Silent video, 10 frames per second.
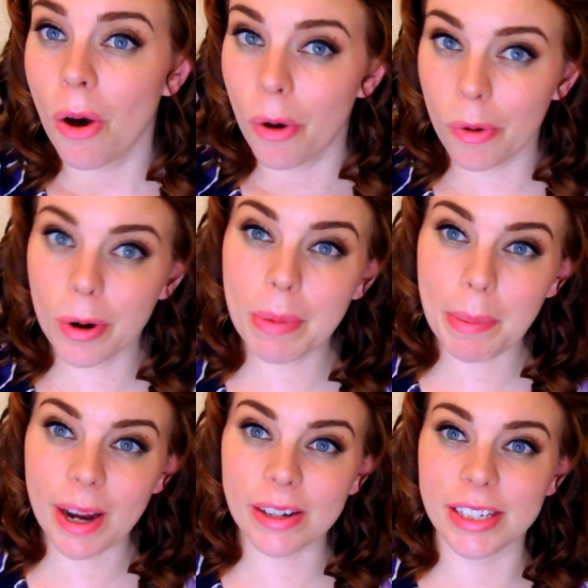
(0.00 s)
or my
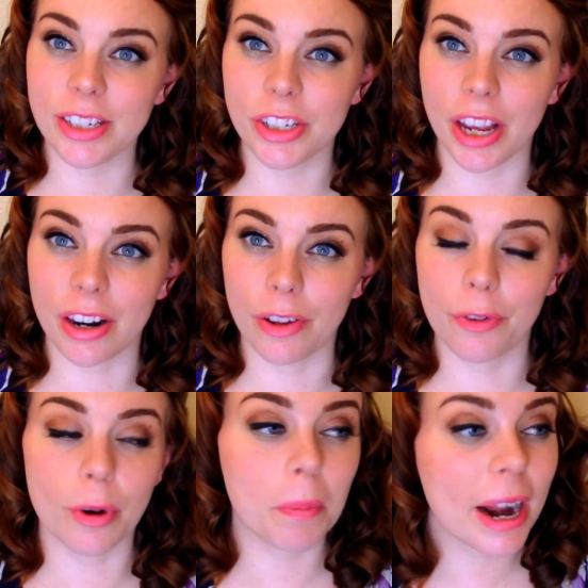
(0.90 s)
parenting channel
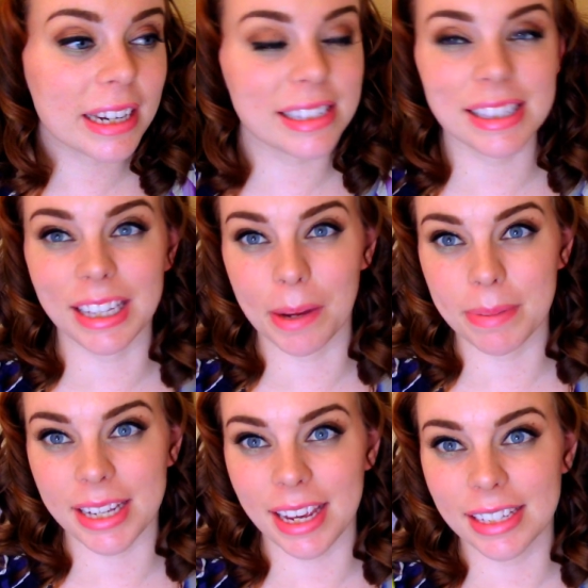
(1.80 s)
for pregnancy
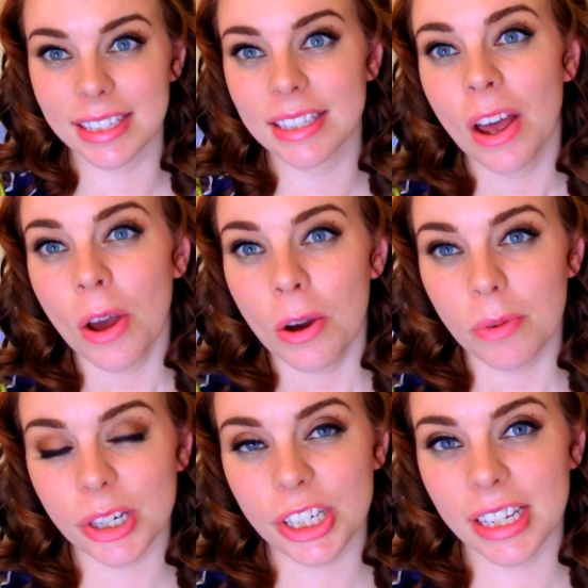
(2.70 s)
updates,
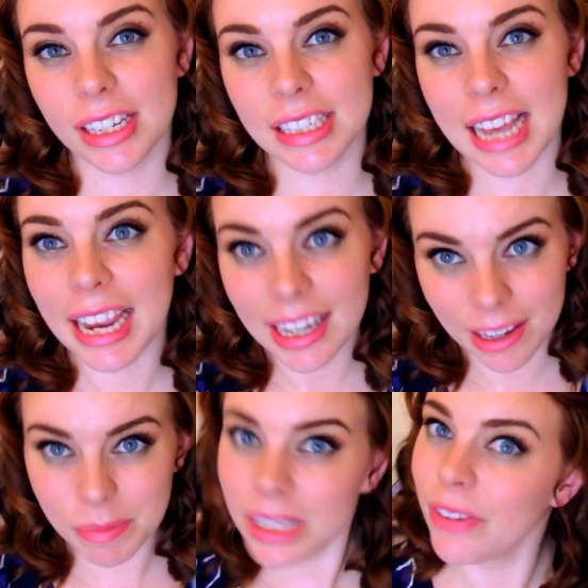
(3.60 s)
which is Heidi
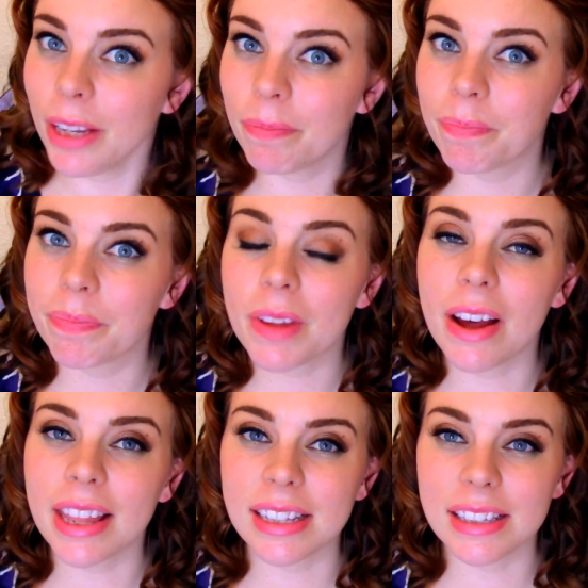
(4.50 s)
Kim TV.
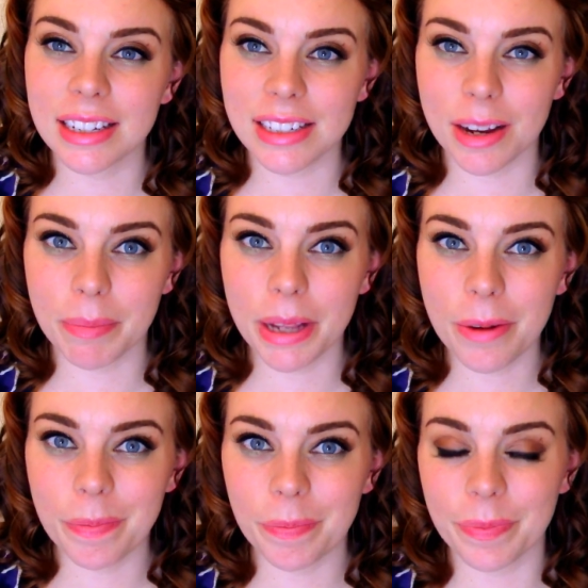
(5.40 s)
All that's linked down
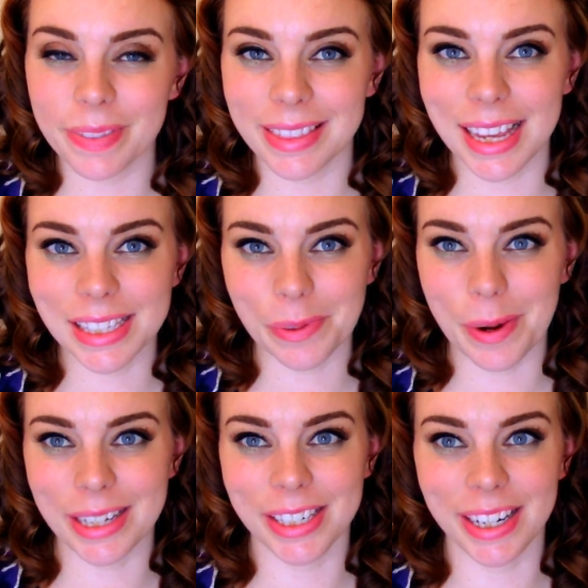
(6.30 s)
below. Thanks for
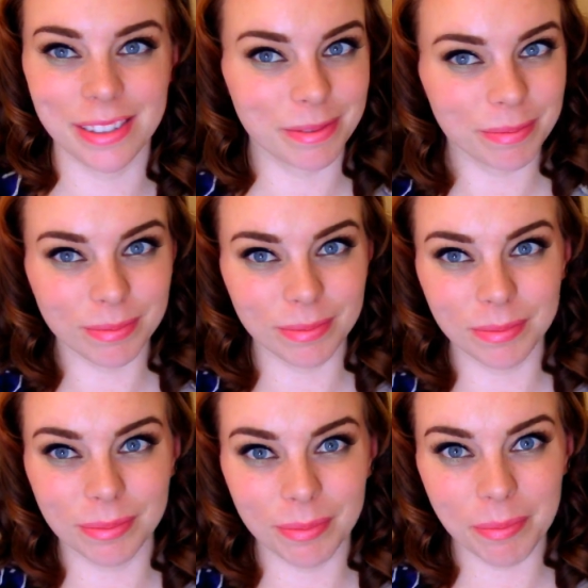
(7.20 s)
watching.
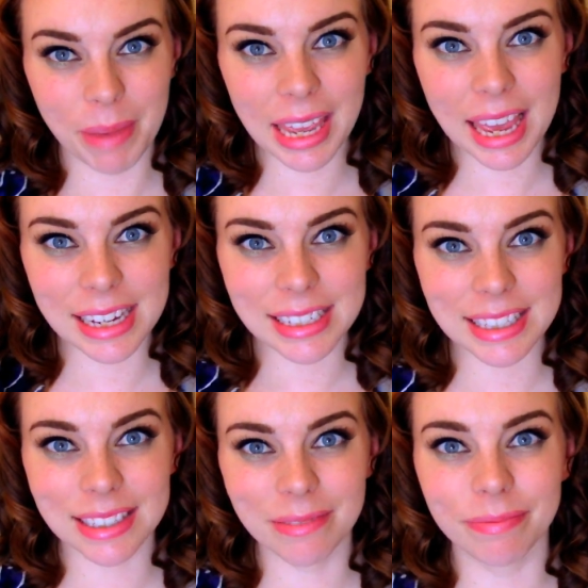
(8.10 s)
Bye, guys